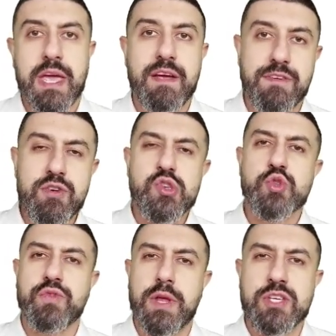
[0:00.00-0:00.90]
a very
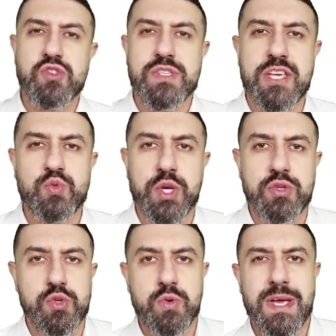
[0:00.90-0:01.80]
useful exercise we can
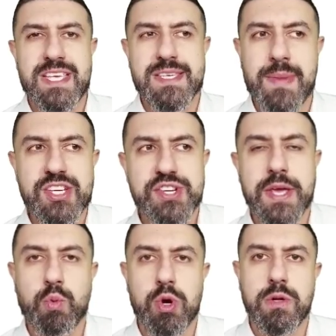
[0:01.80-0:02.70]
do is imagine
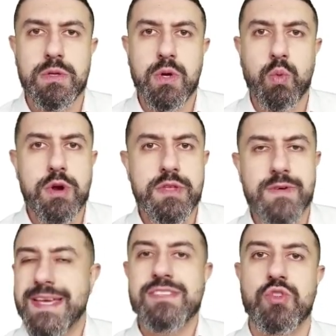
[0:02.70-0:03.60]
a world where
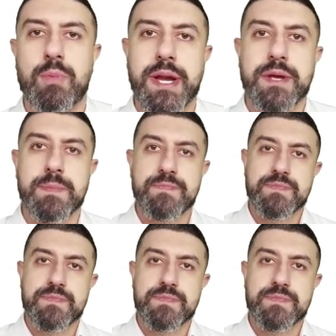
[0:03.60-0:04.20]
there is no money.